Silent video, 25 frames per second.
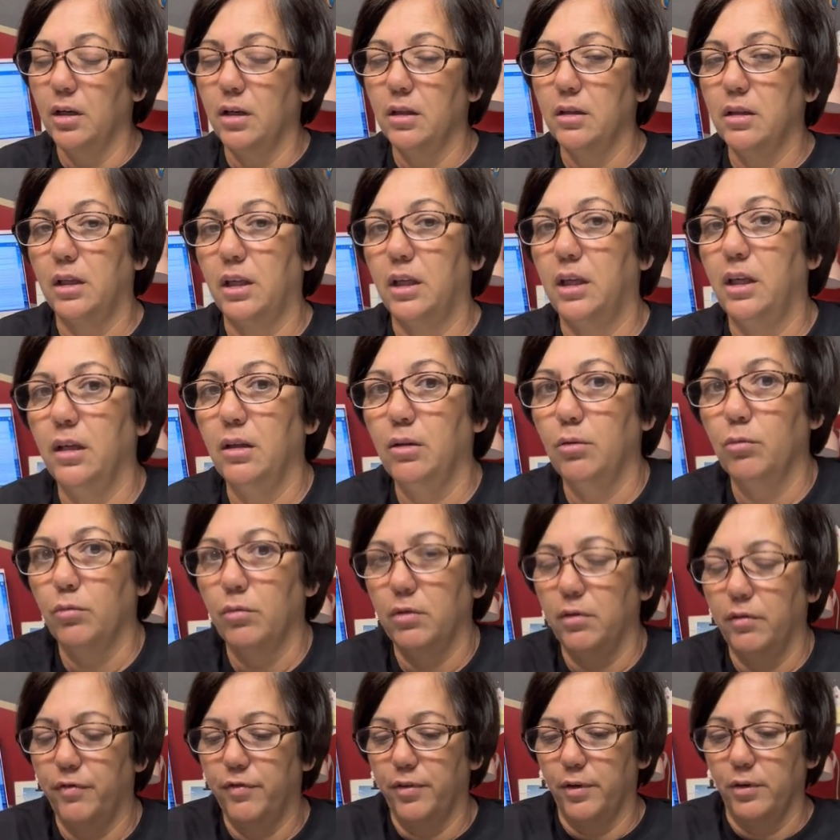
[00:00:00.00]
other kitten
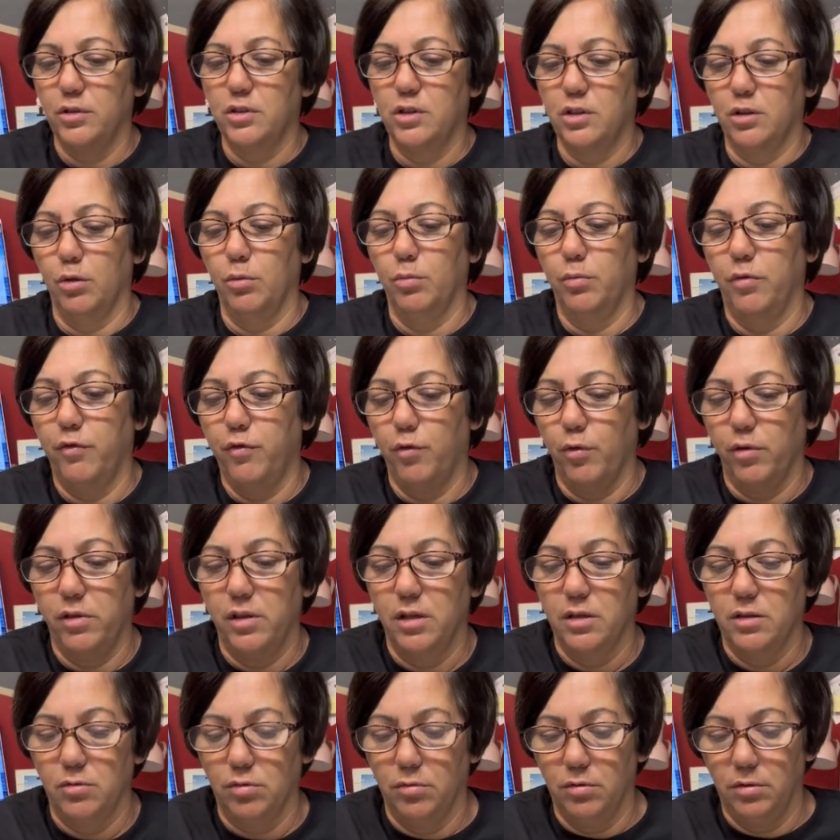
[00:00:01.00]
one first though before
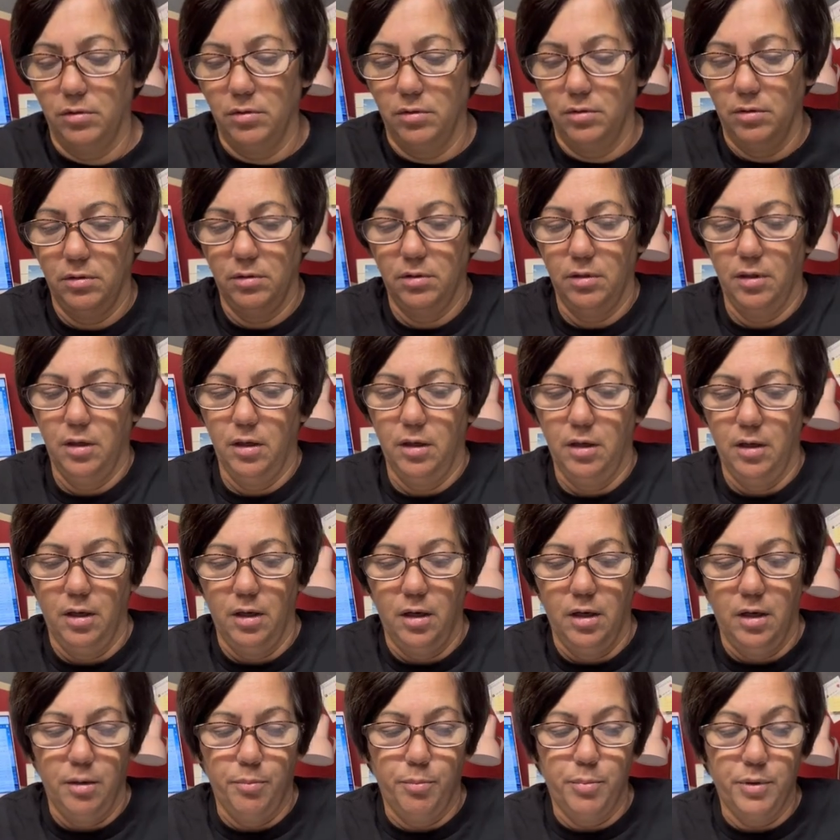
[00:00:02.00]
this one.